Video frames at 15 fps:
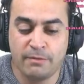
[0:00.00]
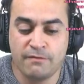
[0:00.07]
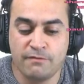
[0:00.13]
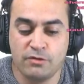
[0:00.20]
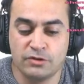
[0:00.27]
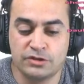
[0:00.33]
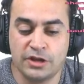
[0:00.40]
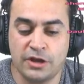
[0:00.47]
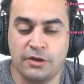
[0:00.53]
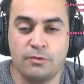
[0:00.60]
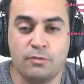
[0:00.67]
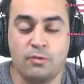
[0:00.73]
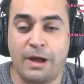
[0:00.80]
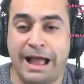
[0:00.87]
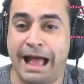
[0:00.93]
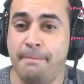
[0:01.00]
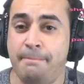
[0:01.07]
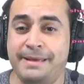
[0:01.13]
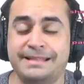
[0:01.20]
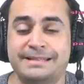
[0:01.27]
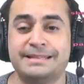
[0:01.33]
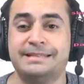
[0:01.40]
We're
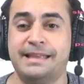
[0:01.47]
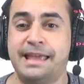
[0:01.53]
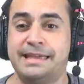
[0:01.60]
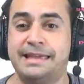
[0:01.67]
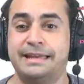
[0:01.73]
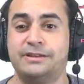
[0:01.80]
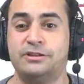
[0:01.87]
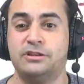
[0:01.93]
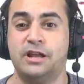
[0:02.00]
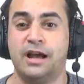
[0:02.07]
happy to take in